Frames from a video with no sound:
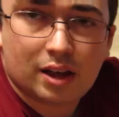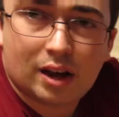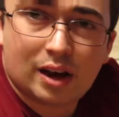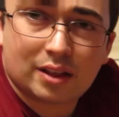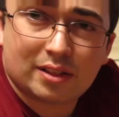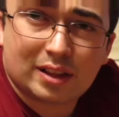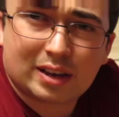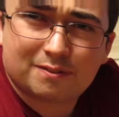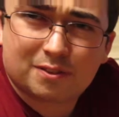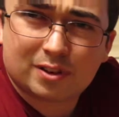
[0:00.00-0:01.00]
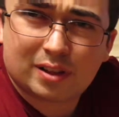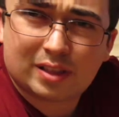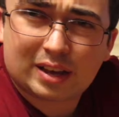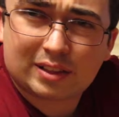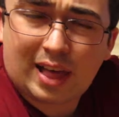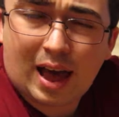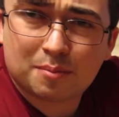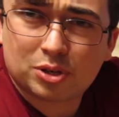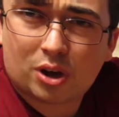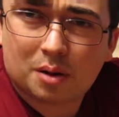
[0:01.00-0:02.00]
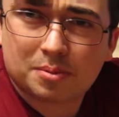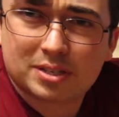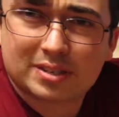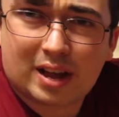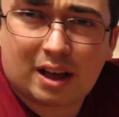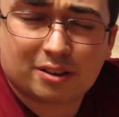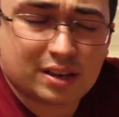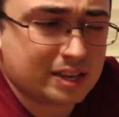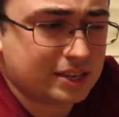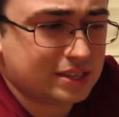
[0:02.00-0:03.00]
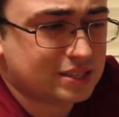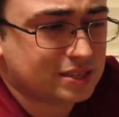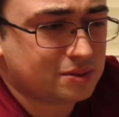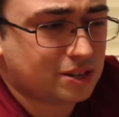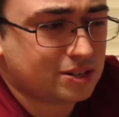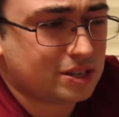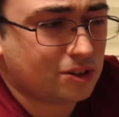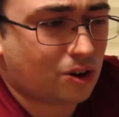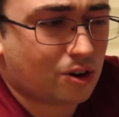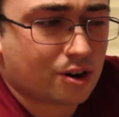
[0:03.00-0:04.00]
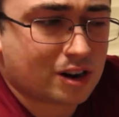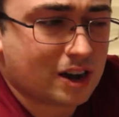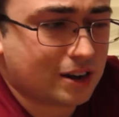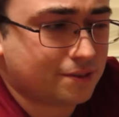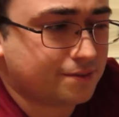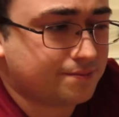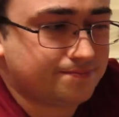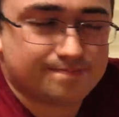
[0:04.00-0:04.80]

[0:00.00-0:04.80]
like for like laptop style keys. They still are kind of,